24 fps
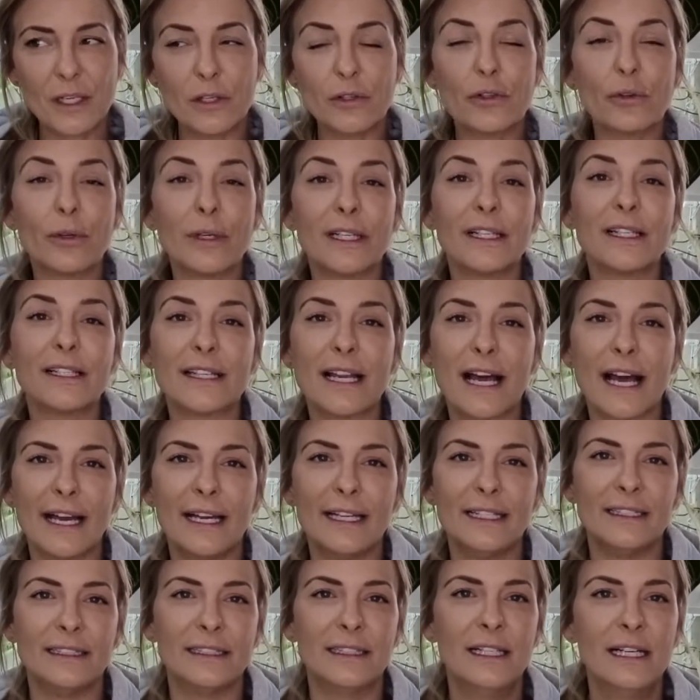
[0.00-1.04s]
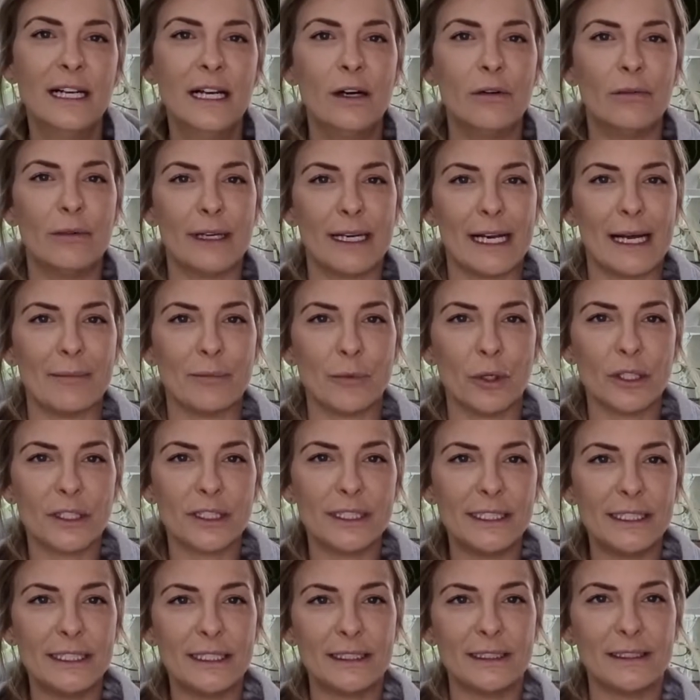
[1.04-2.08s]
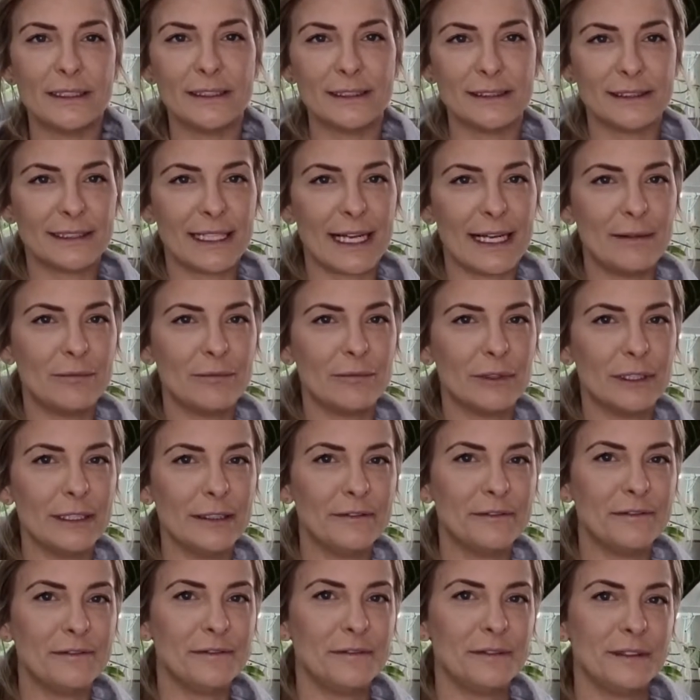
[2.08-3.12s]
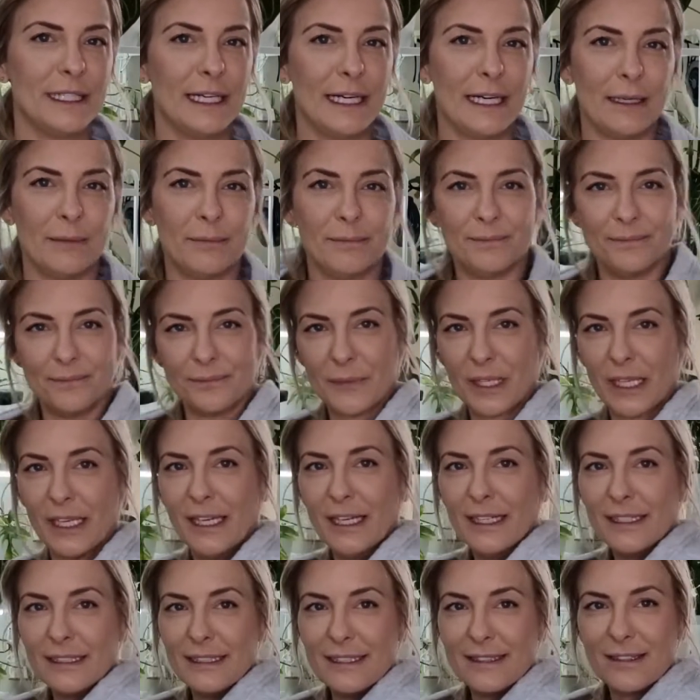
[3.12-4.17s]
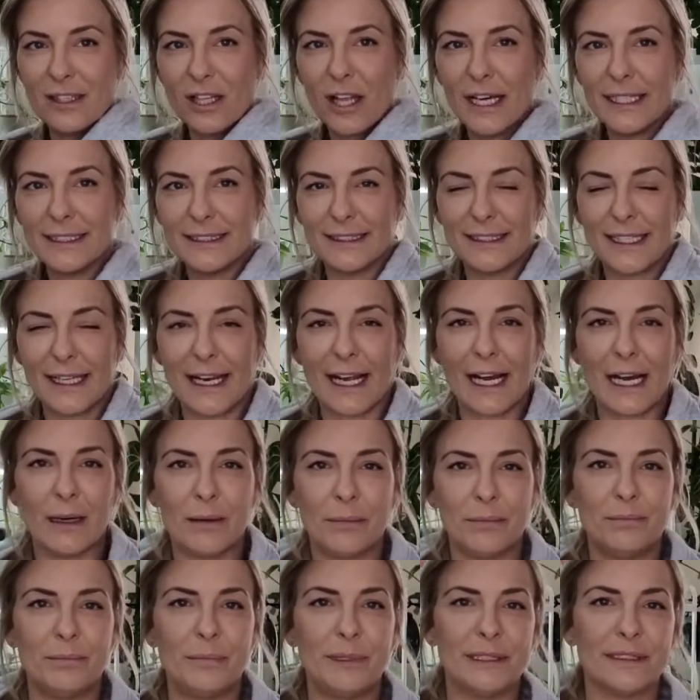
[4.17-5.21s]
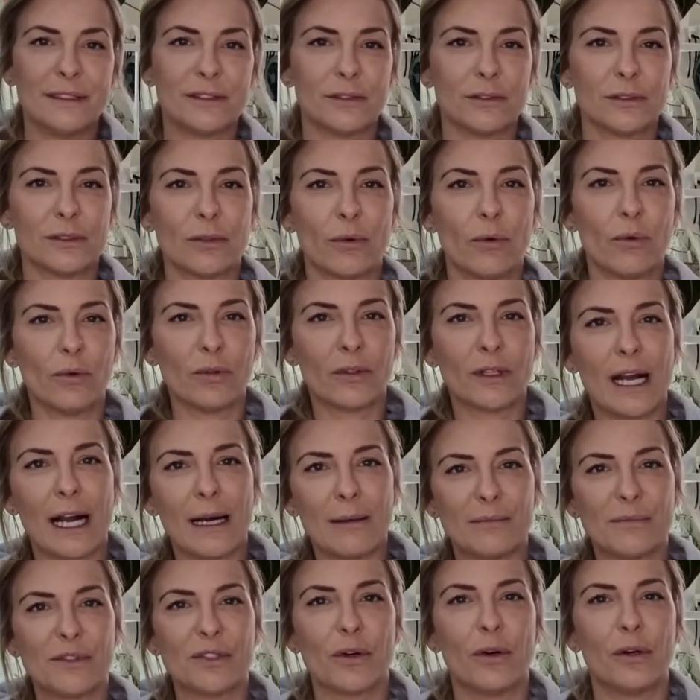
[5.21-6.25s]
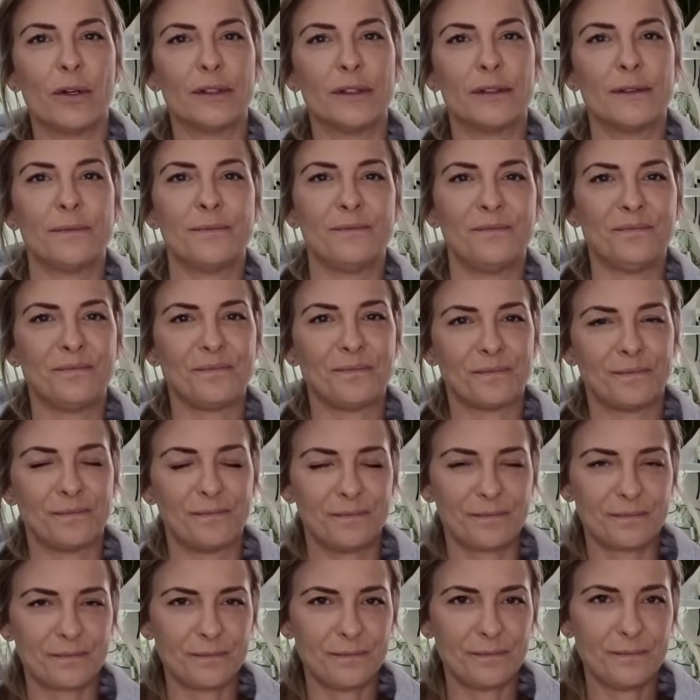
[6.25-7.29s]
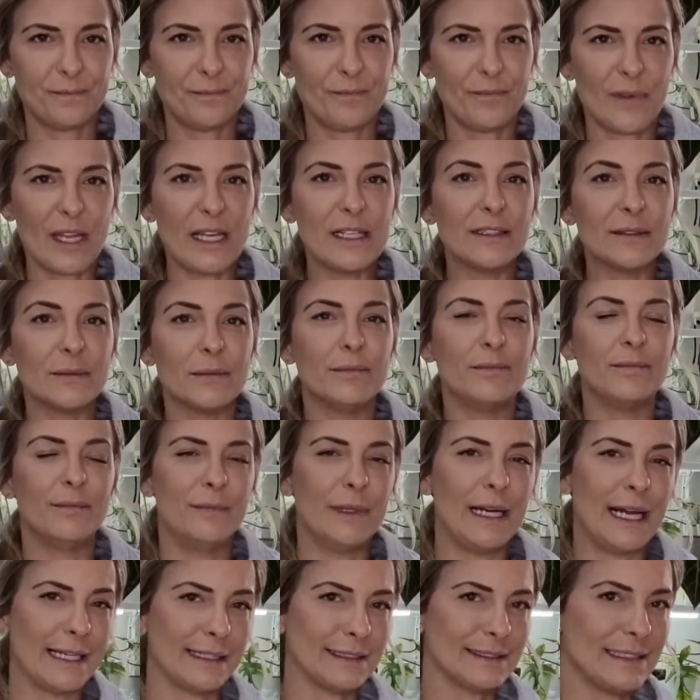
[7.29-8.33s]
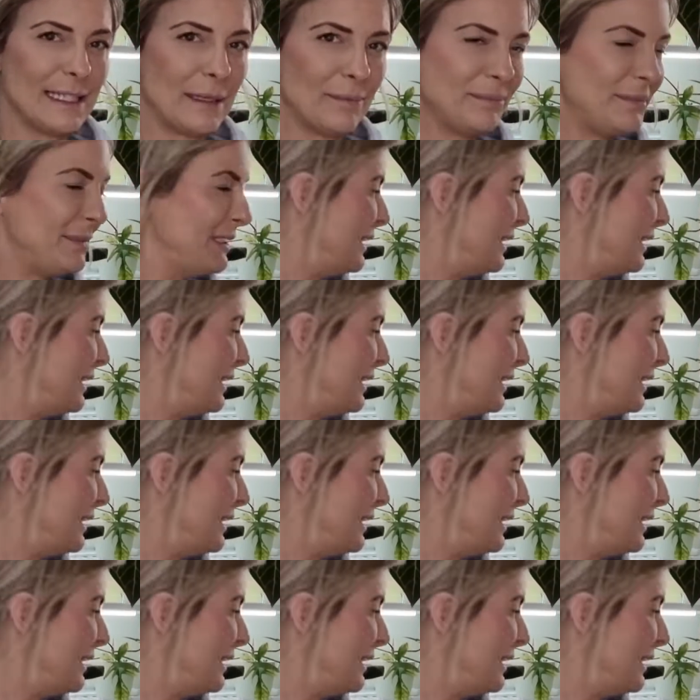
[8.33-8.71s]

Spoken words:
during the day when I'm not here. Same with this light setup, so it all comes on except